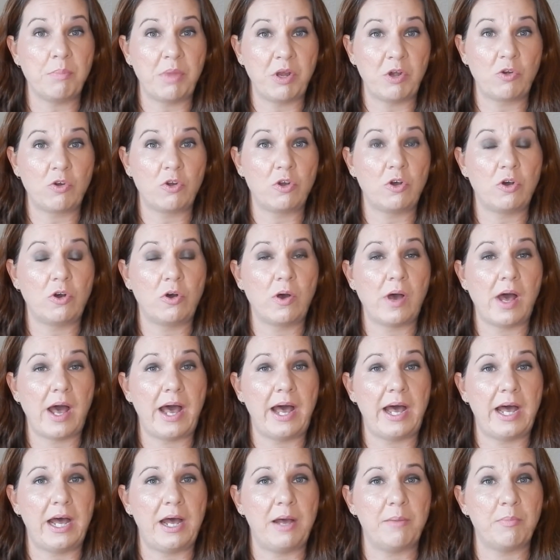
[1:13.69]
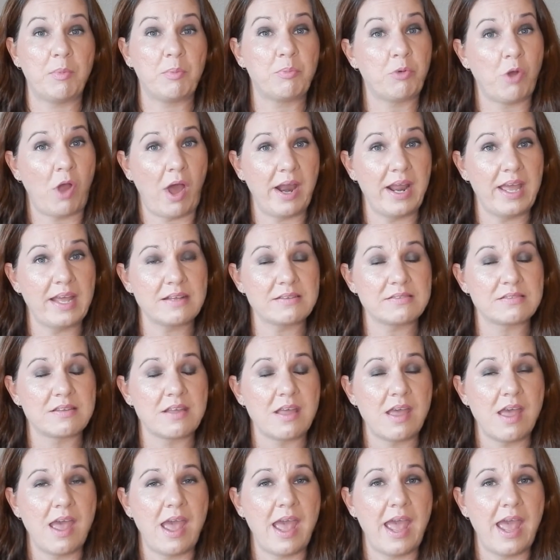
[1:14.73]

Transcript: mineral um, products